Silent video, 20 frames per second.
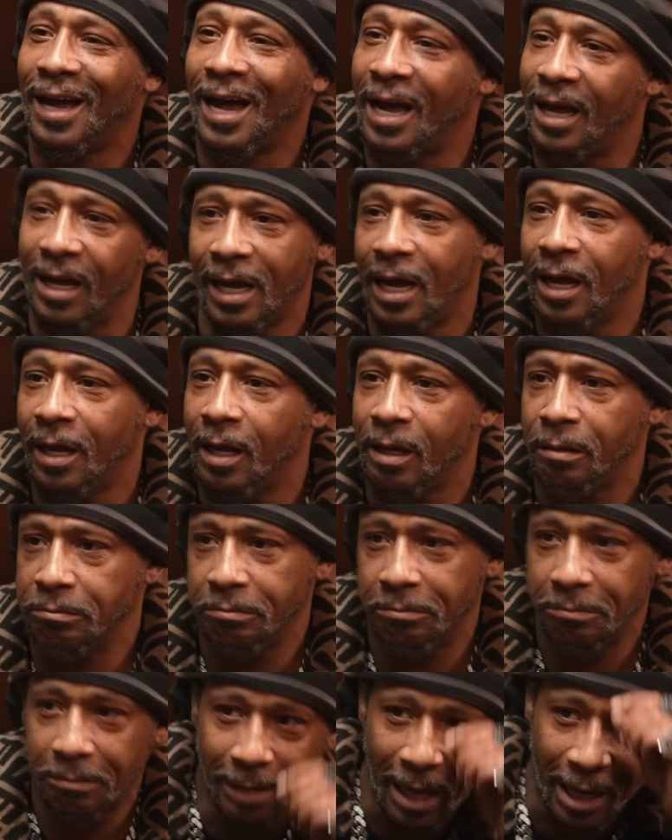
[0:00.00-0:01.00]
I... I
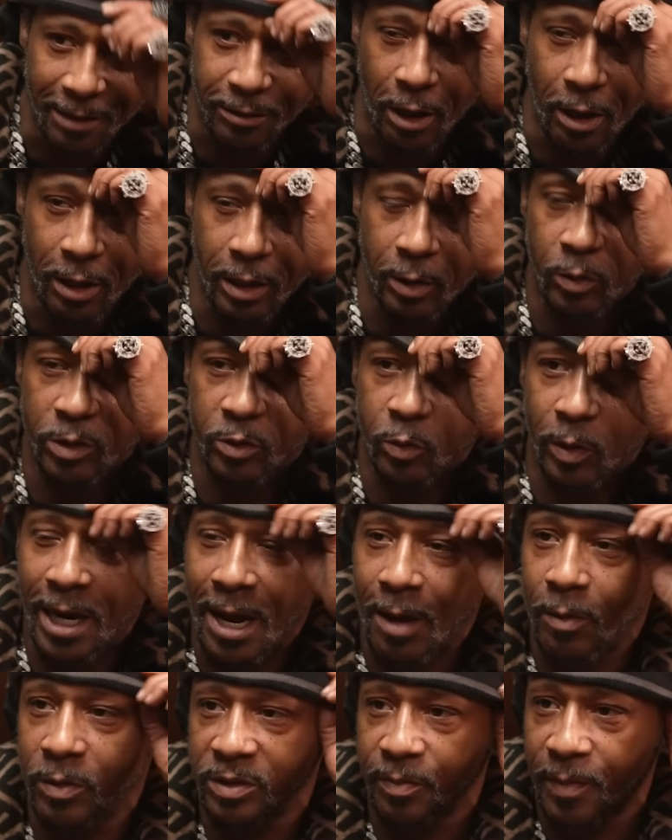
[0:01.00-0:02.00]
I thought it was what
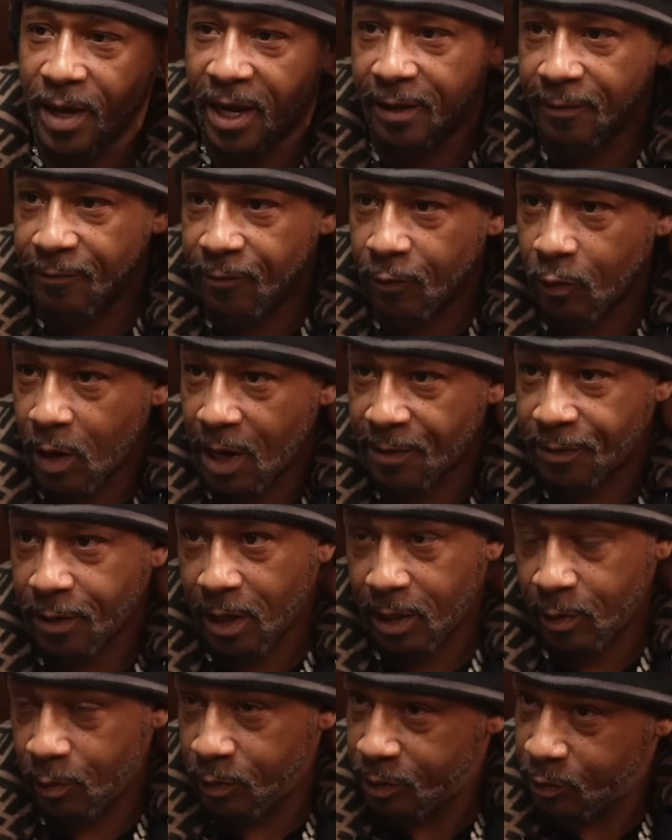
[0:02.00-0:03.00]
I was made for. I
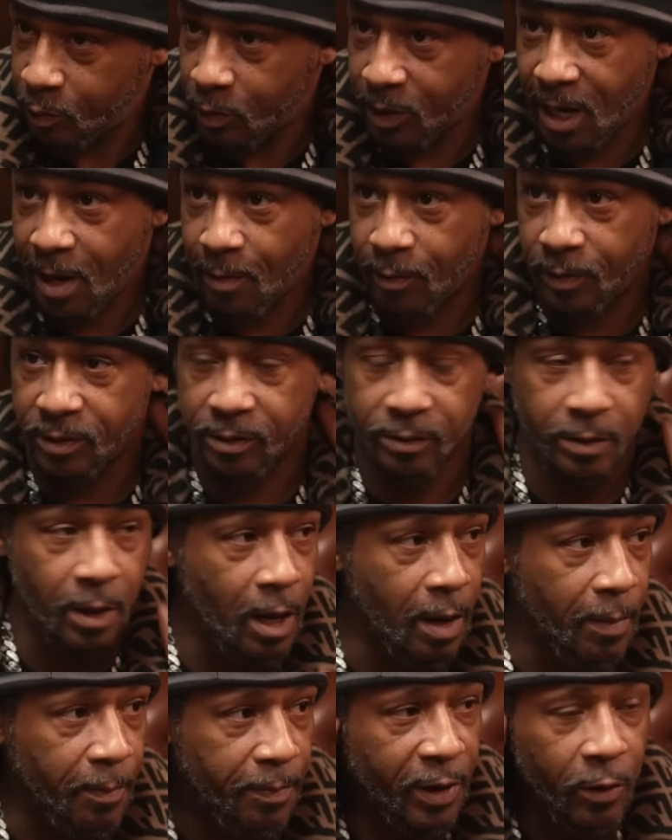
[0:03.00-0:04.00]
thought it was what I was
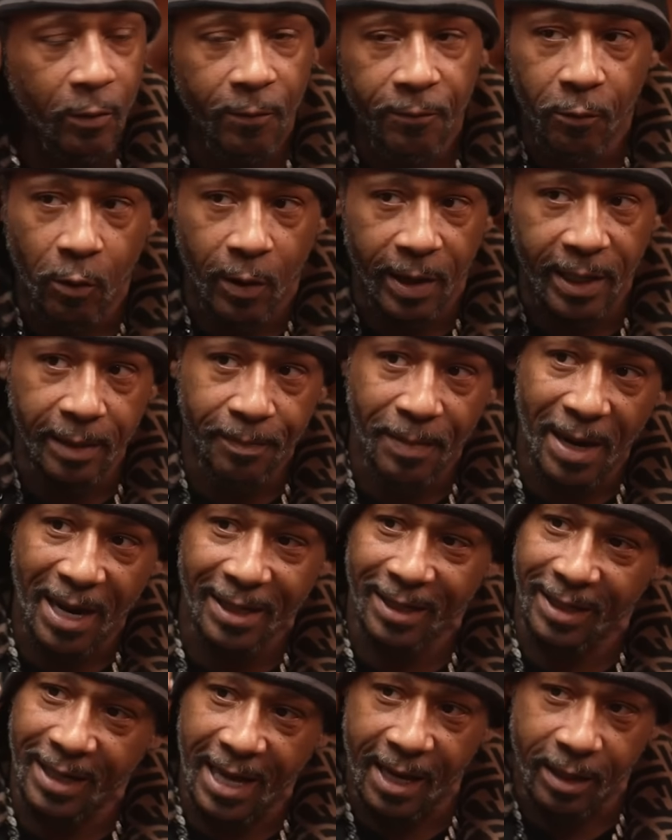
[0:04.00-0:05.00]
built for.
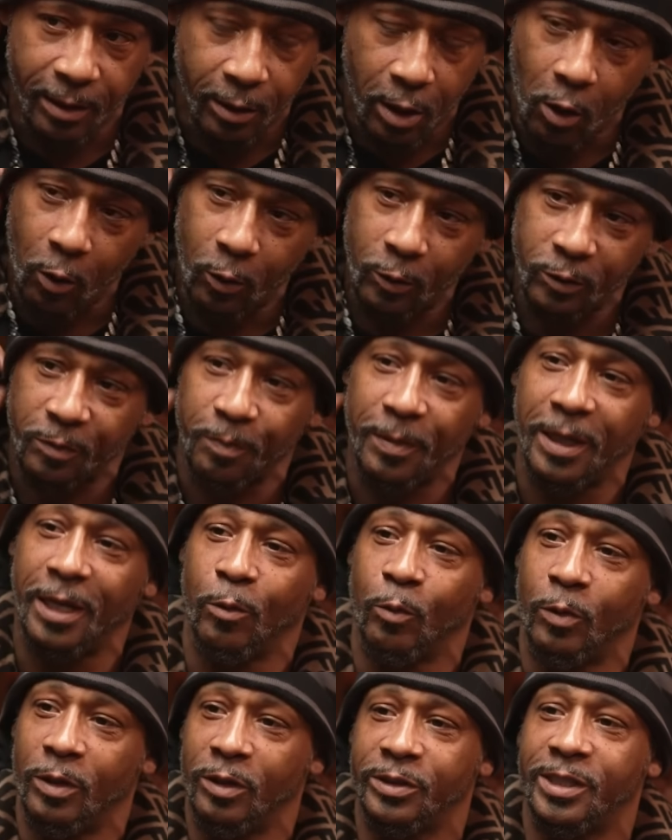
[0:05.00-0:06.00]
Anybody that knows me
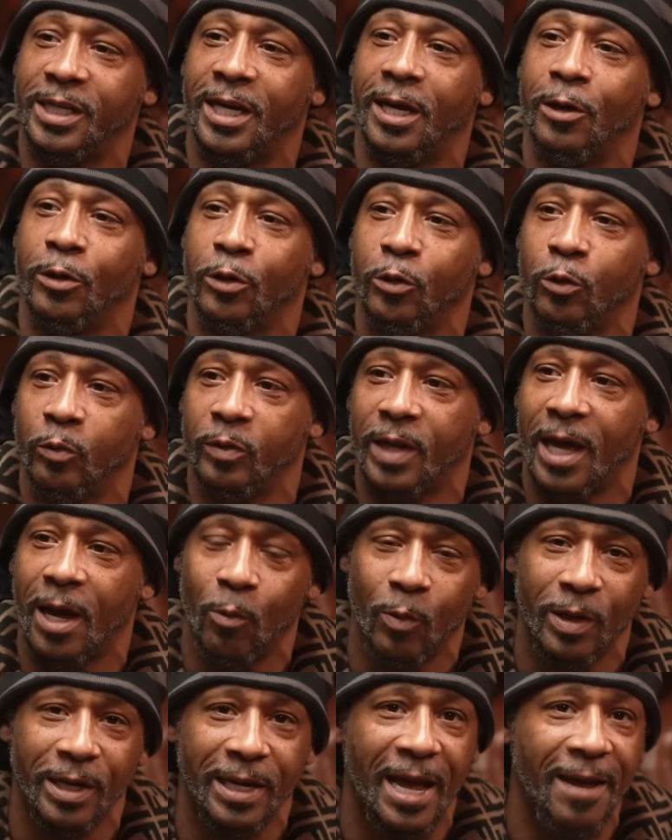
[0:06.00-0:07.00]
will tell you that
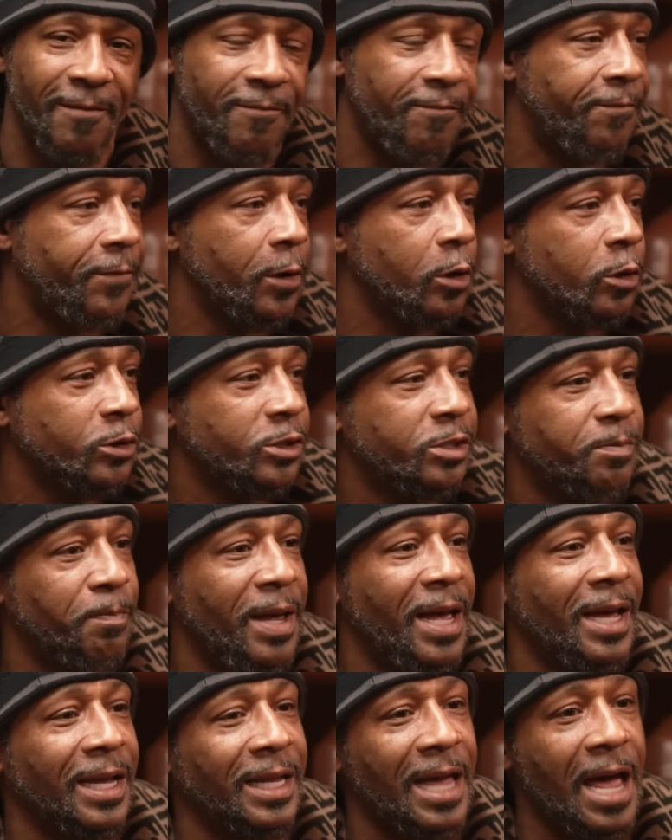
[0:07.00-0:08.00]
when they first
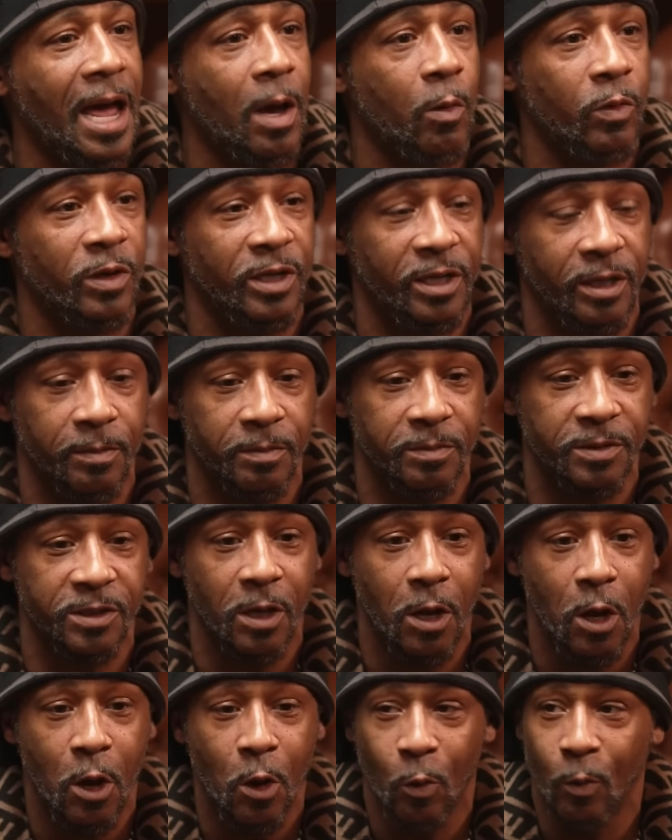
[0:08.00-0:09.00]
met Katt Williams,
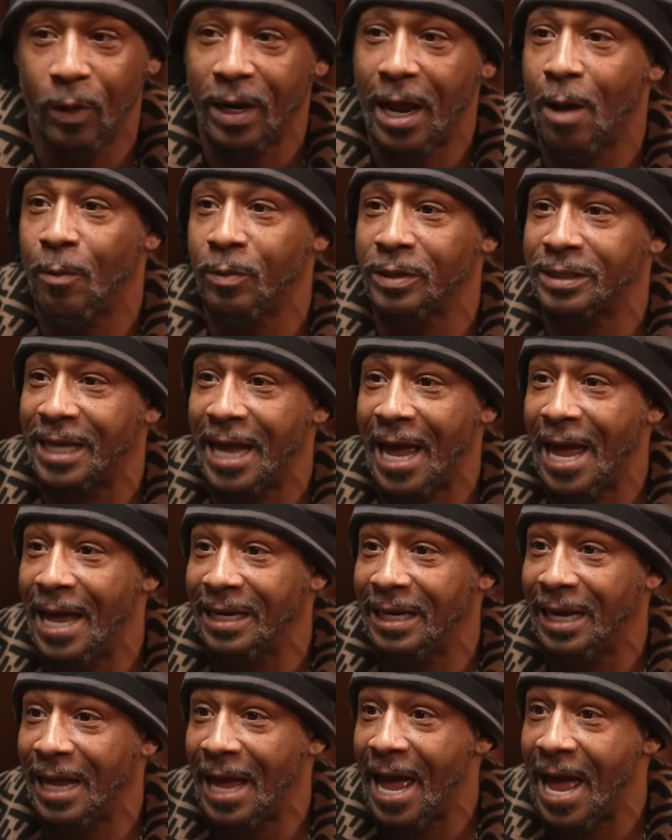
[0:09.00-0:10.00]
when I was
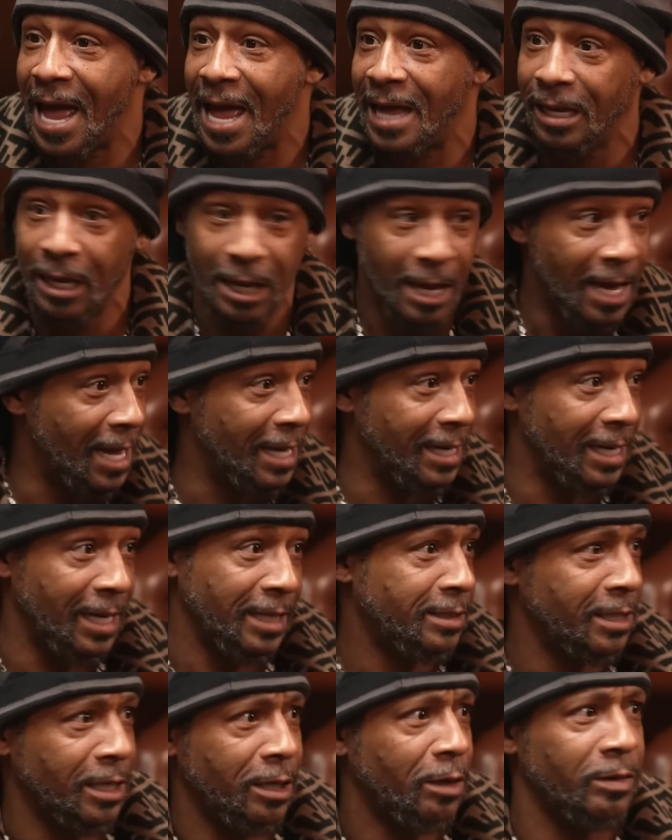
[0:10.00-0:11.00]
Cat in the Hat, and they
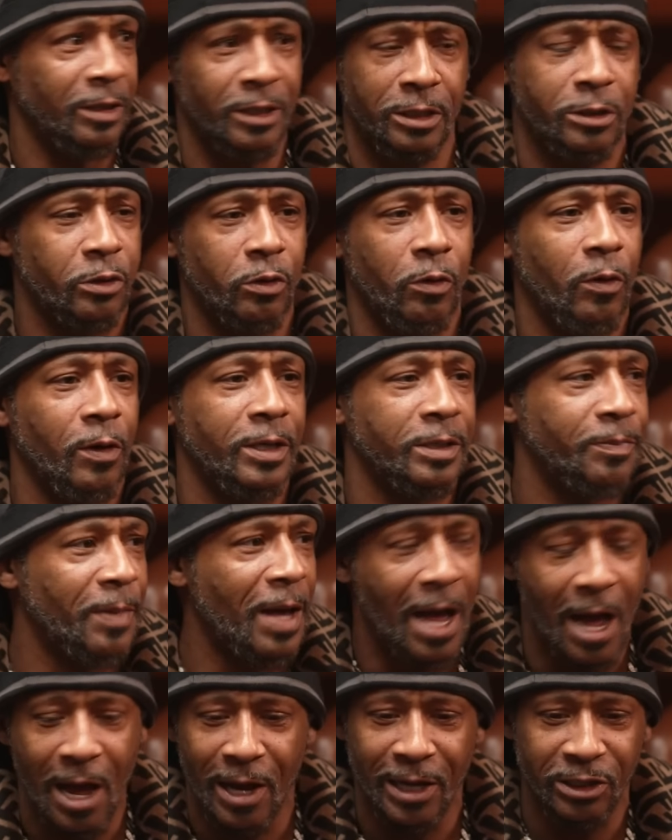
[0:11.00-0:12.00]
tell these stories
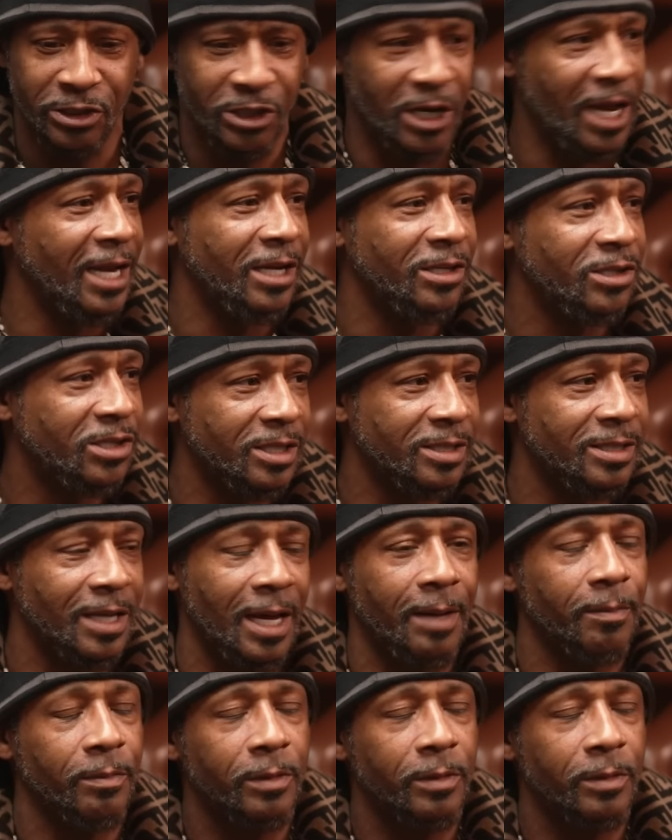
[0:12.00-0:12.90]
about how he changed his name.